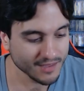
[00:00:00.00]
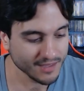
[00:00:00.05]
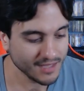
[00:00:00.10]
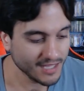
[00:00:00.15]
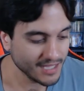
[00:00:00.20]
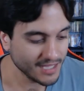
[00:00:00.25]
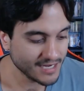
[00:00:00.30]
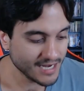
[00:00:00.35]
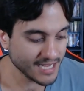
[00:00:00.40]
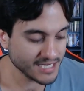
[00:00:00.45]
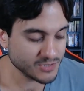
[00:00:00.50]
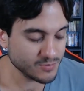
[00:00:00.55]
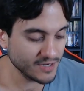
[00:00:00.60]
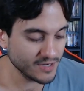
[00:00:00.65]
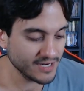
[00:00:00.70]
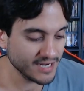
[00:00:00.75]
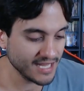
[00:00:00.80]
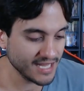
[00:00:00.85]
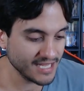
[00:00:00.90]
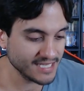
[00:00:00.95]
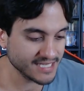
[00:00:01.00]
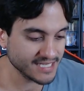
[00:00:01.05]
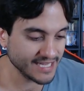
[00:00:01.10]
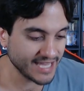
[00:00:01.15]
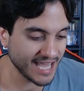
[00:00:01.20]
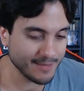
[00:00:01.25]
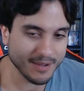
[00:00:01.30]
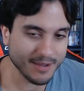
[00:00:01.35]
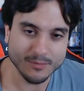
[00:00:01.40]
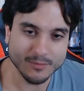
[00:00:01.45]
Next one is a
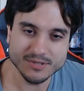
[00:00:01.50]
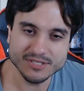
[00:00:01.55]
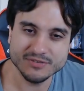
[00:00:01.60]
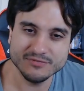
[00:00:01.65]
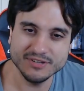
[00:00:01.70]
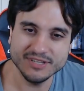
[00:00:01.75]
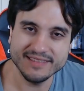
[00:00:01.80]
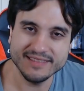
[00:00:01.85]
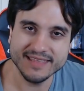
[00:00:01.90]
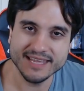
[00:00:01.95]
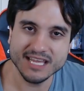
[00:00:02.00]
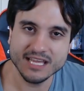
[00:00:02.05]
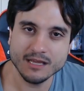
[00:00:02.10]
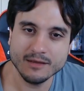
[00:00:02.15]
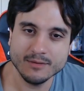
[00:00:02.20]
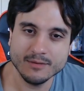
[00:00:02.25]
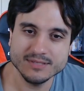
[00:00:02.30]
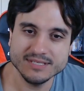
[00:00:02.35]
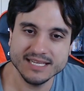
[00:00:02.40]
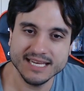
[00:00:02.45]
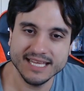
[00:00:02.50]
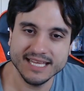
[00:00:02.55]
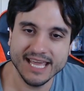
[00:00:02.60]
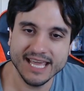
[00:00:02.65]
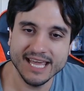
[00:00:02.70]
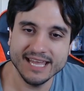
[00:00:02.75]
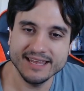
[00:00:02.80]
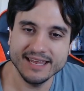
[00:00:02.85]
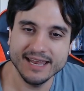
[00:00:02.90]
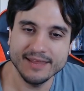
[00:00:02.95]
game I wasn't really thinking I was going to
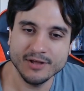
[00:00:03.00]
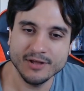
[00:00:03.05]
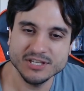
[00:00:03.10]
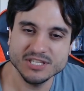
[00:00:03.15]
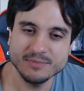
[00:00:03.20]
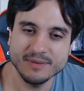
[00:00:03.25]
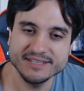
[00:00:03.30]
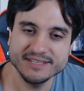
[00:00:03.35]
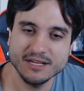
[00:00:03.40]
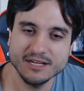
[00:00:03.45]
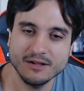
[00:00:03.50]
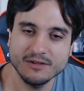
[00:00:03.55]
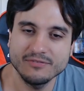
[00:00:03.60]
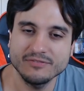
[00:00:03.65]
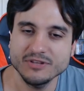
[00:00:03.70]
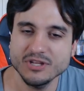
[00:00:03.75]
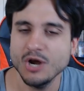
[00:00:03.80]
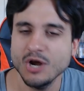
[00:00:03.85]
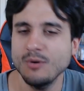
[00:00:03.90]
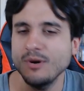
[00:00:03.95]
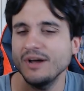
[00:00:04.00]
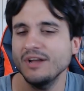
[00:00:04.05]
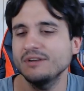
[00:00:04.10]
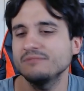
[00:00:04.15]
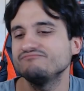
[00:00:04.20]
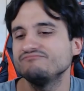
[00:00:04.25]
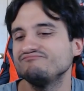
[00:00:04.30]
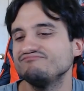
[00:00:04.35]
get, and I thought to myself, you know what?